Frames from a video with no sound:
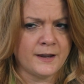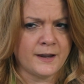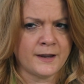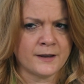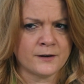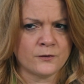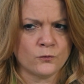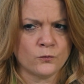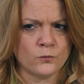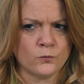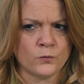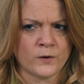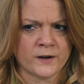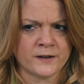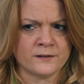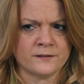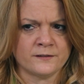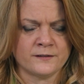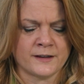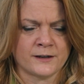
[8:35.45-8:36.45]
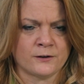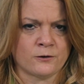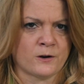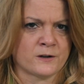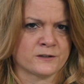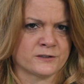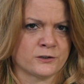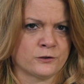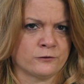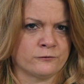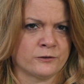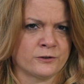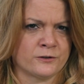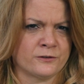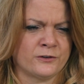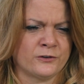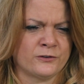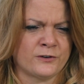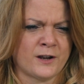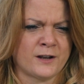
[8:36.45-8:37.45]
And when they cross over,
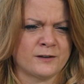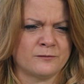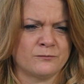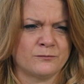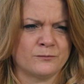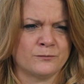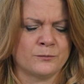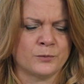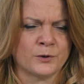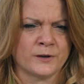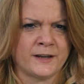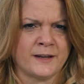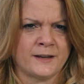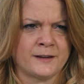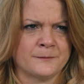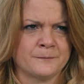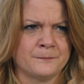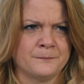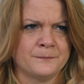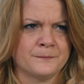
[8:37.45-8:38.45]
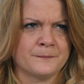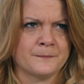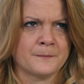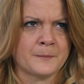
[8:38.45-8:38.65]
they're not bringing,